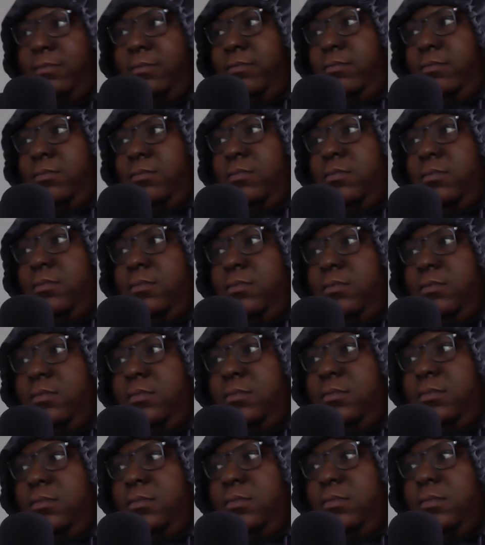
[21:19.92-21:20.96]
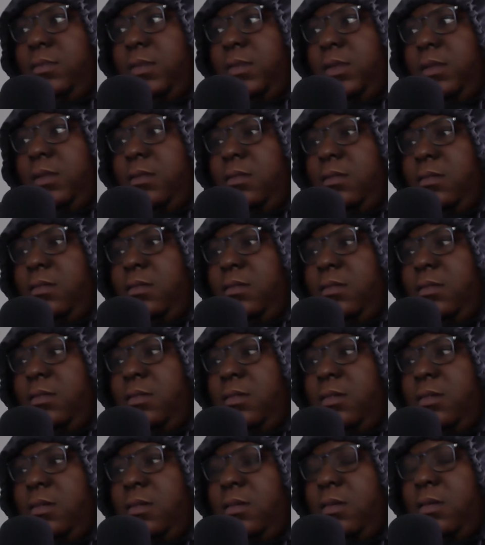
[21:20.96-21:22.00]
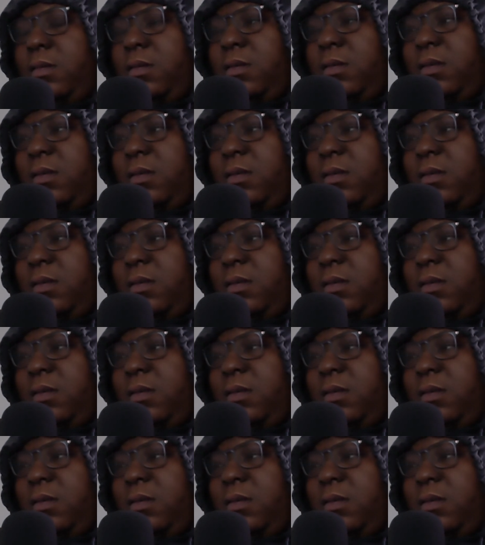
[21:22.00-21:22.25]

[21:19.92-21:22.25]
Nobody speaks.